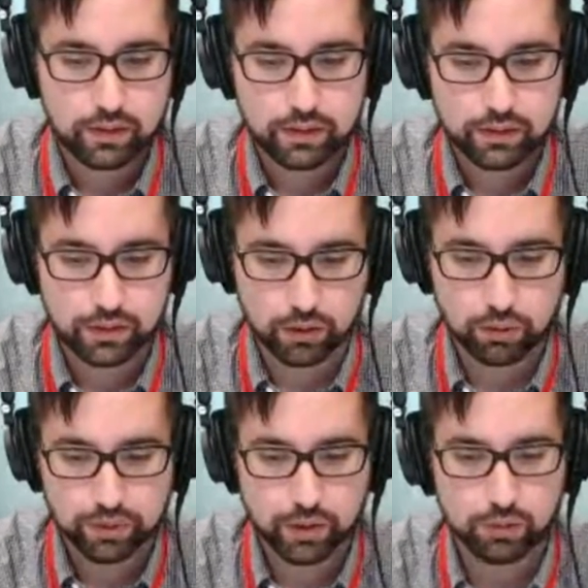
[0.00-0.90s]

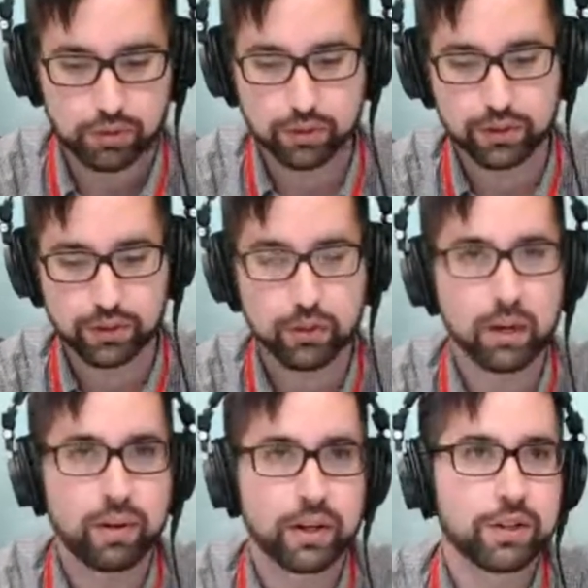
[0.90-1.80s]
So with no further ado,
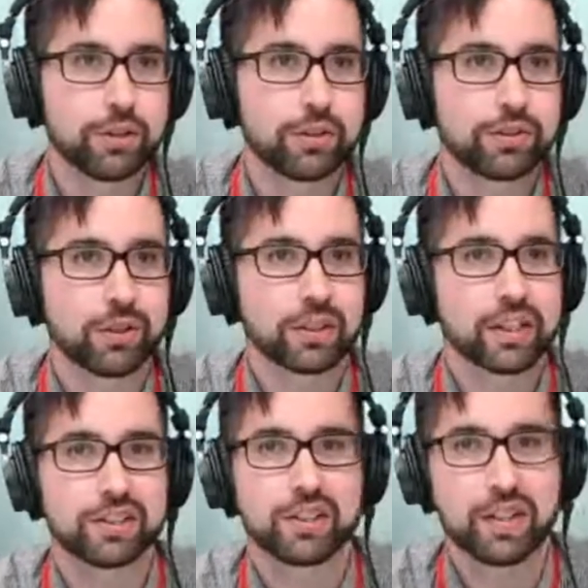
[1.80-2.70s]
I want to introduce our
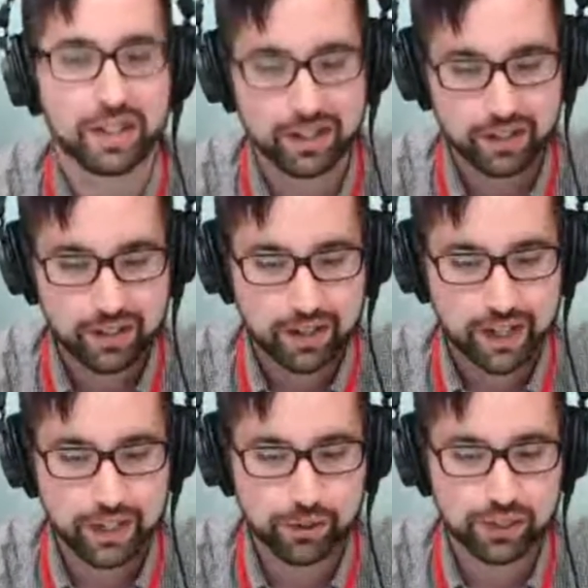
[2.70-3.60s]
guest today,
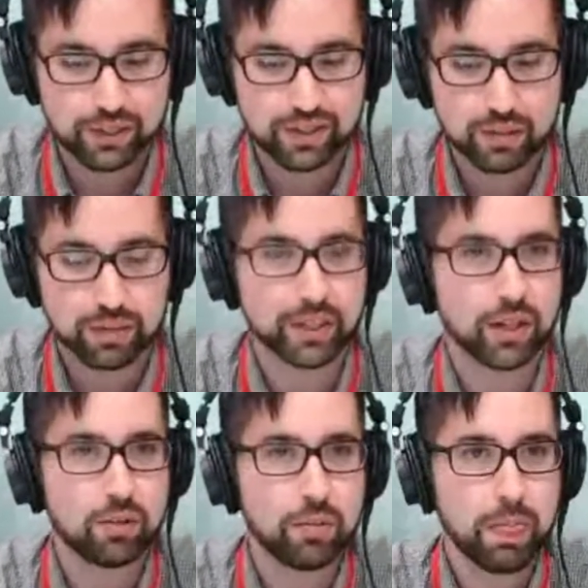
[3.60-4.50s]
Adrian San
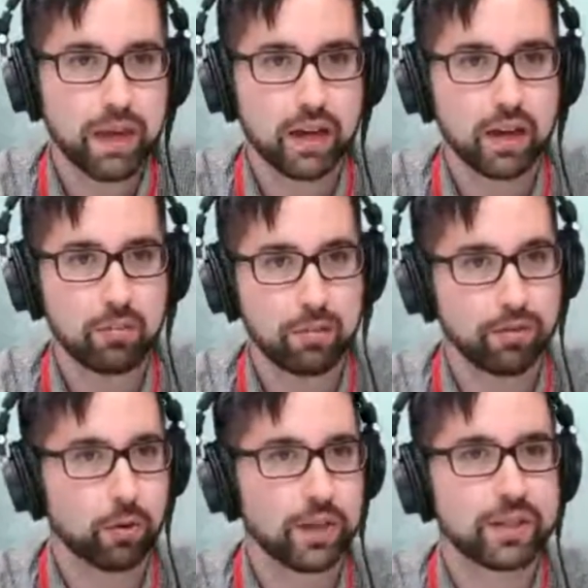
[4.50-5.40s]
Miguel.
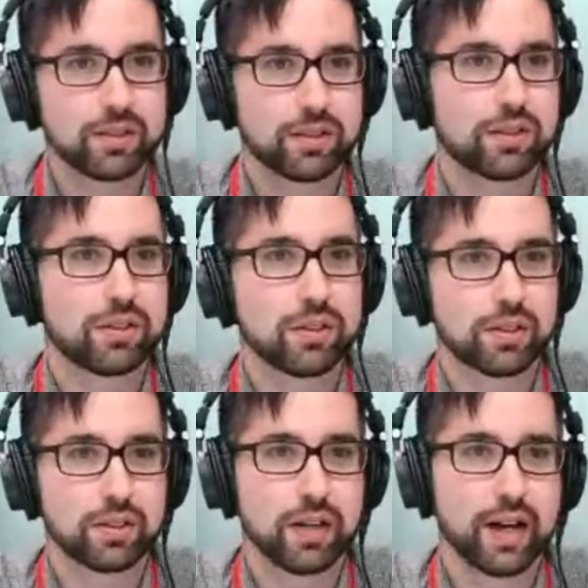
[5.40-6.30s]
Before we
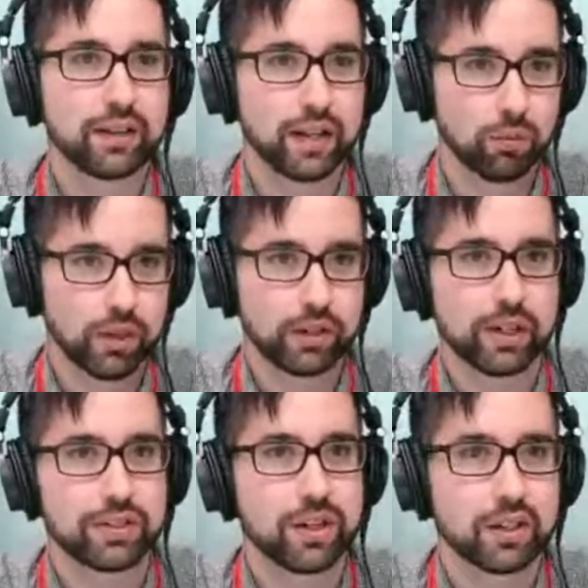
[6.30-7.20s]
highlight what you're
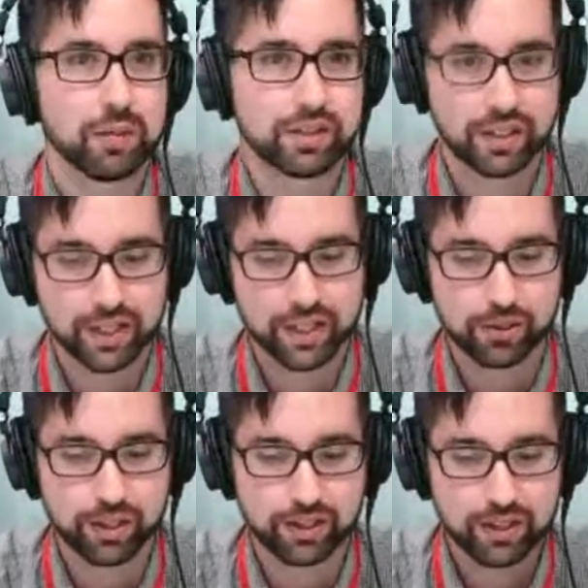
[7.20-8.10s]
going to talk about today,
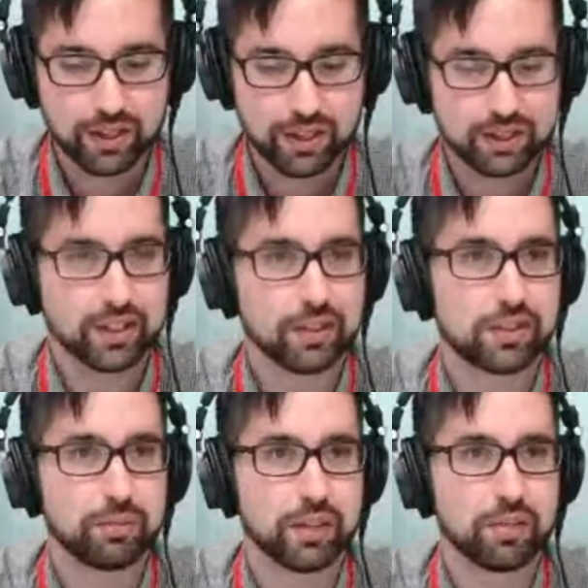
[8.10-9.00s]
Adrian, tell
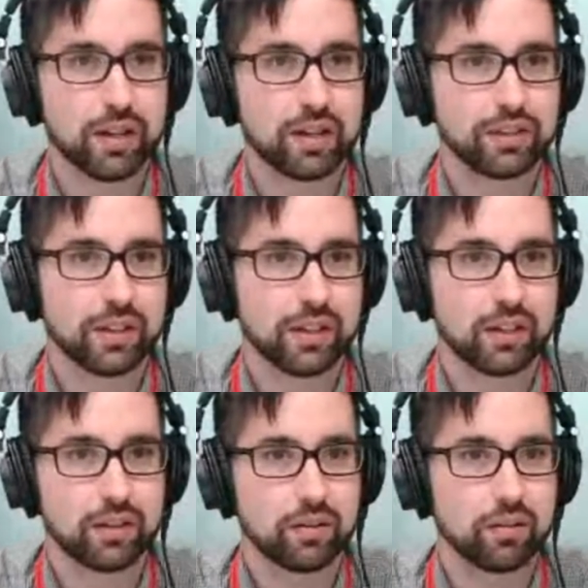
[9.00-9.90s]
us a bit about
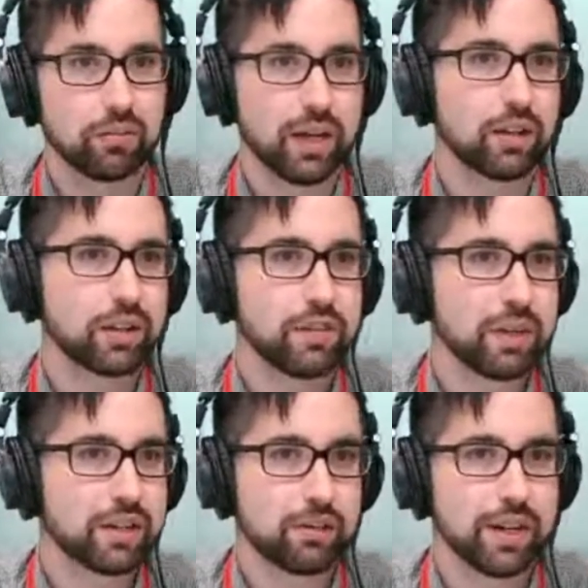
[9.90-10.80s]
how long have you
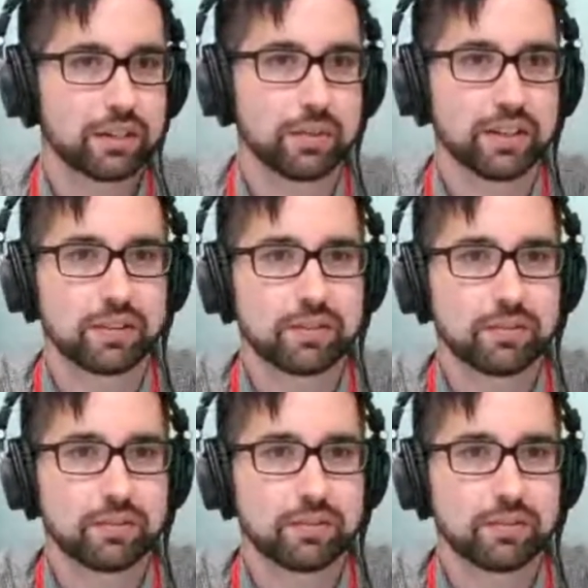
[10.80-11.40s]
been at the Rackspace?